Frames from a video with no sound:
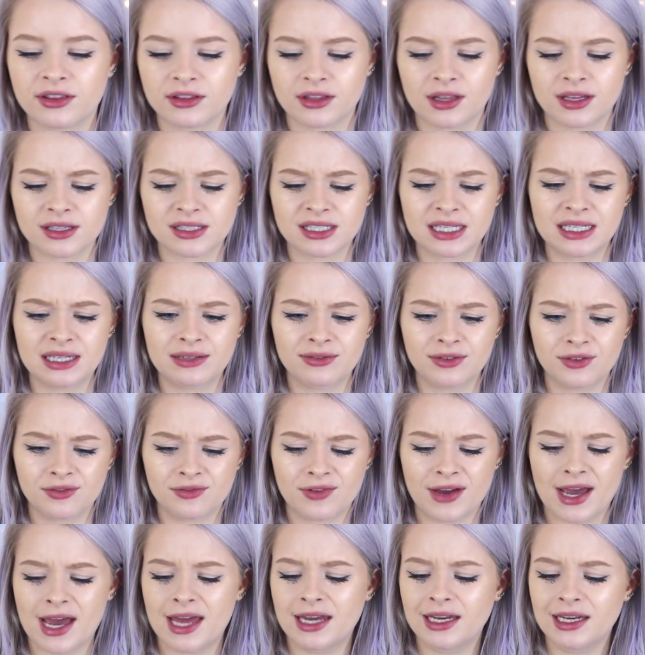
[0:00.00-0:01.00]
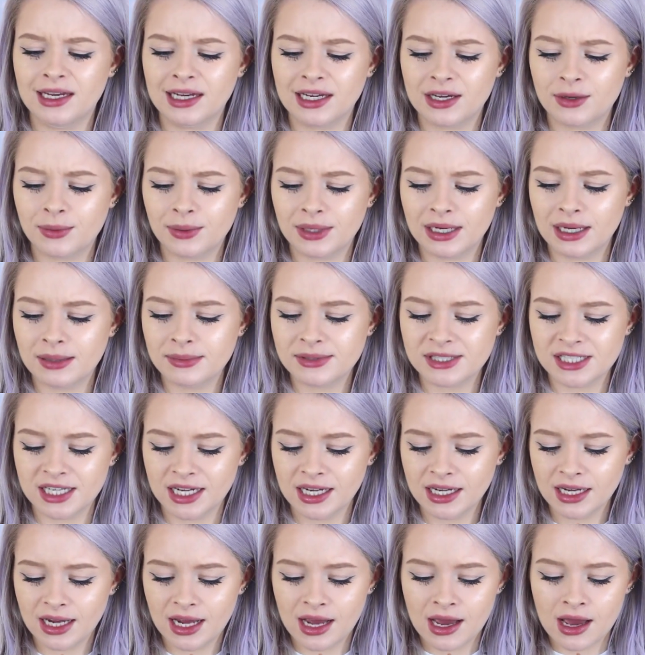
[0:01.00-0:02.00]
I think that's a given for any liquid
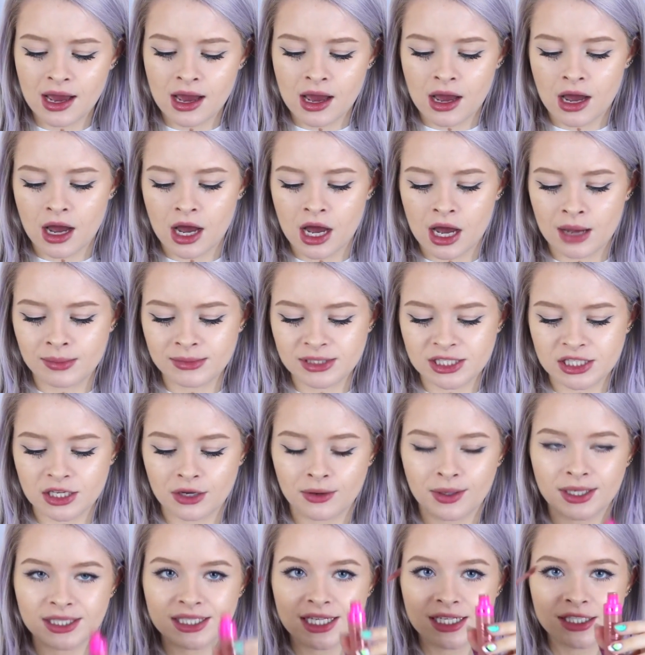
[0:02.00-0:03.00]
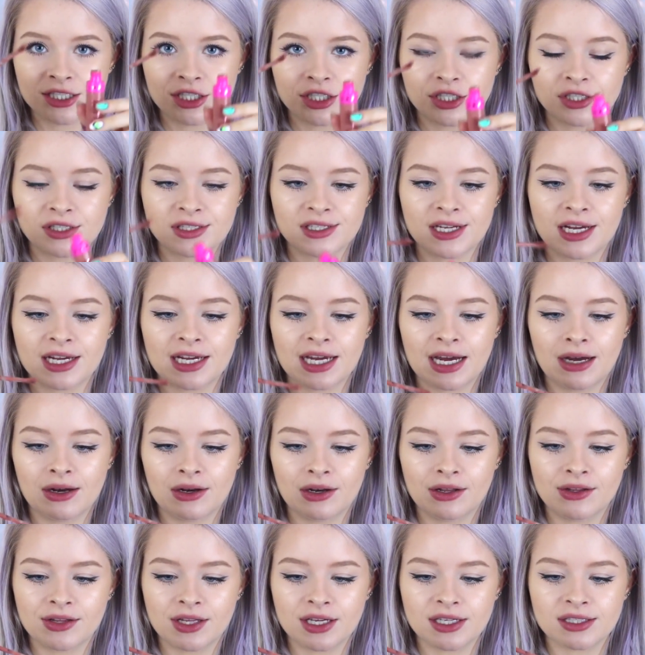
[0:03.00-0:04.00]
lipstick. So I tend to just take it
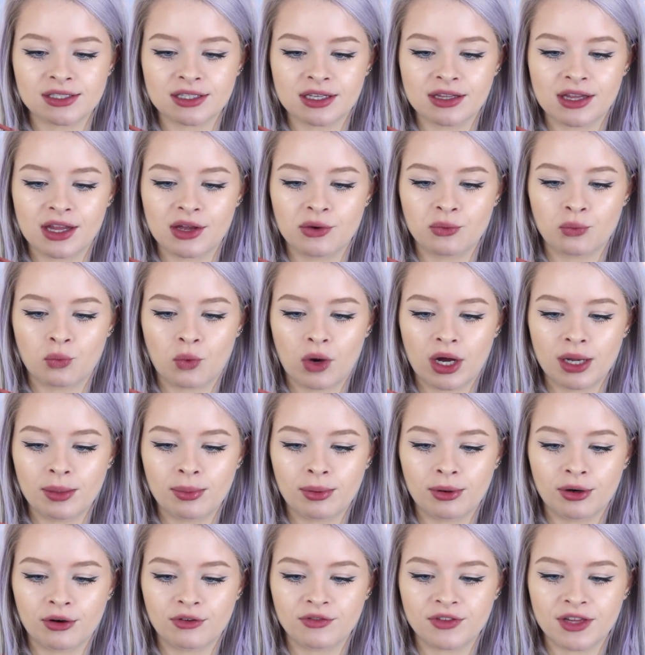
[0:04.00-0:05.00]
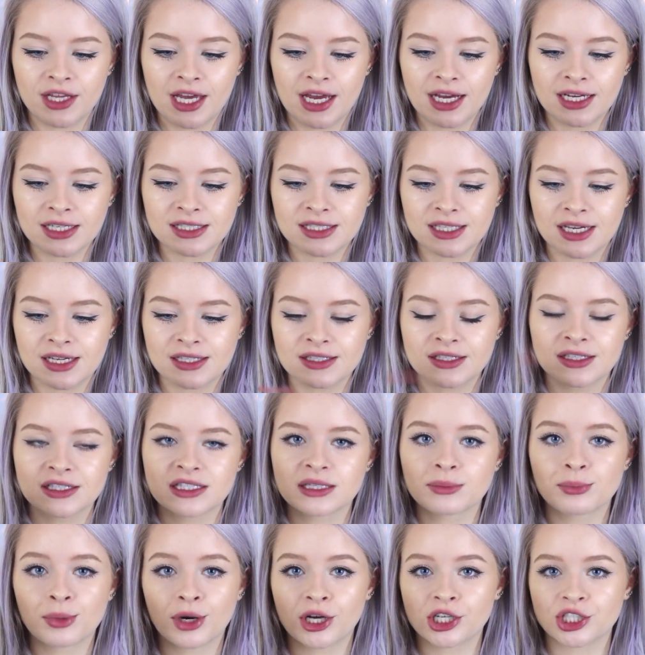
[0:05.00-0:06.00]
out like this and then wipe off the excess,
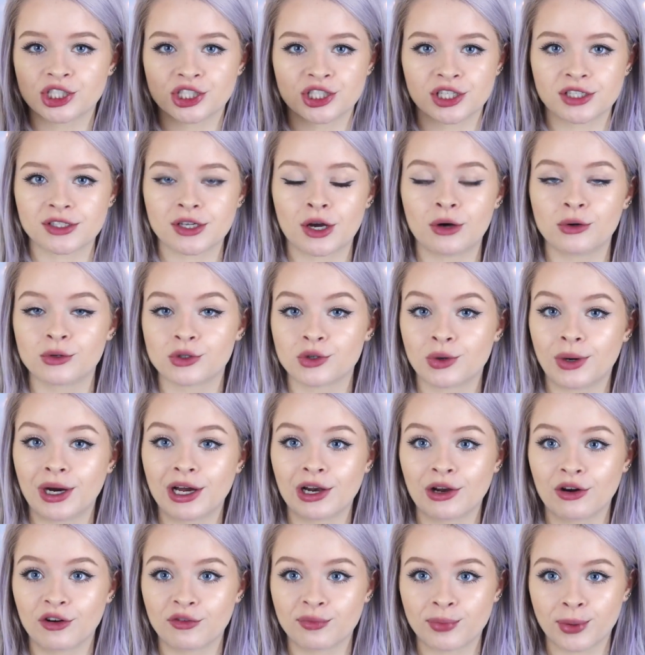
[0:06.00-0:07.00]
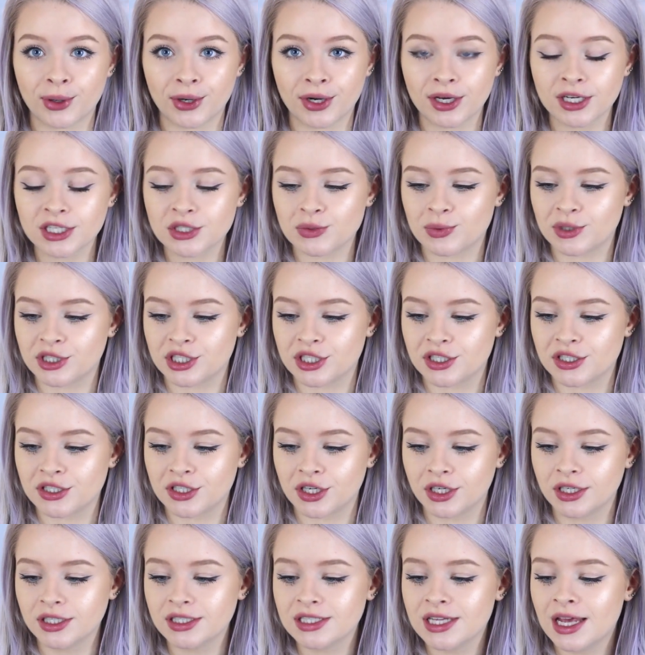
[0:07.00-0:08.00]
because the brush does hold quite a lot of product, which is
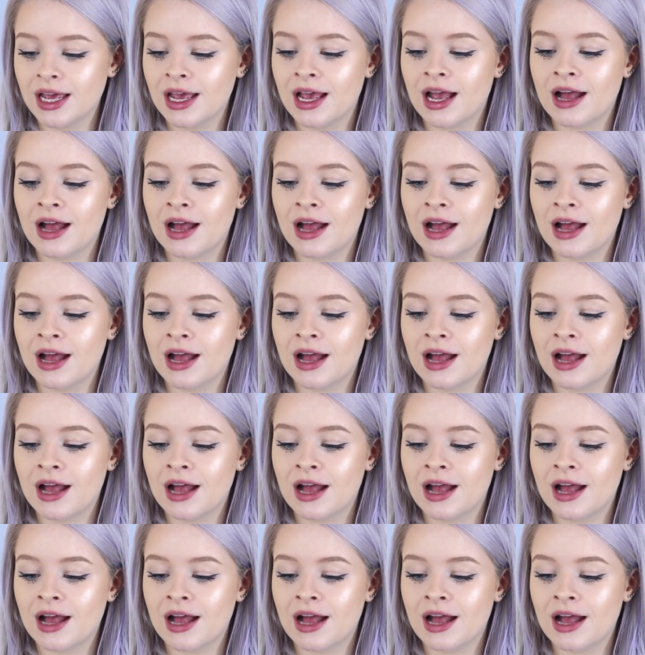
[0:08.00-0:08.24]
good.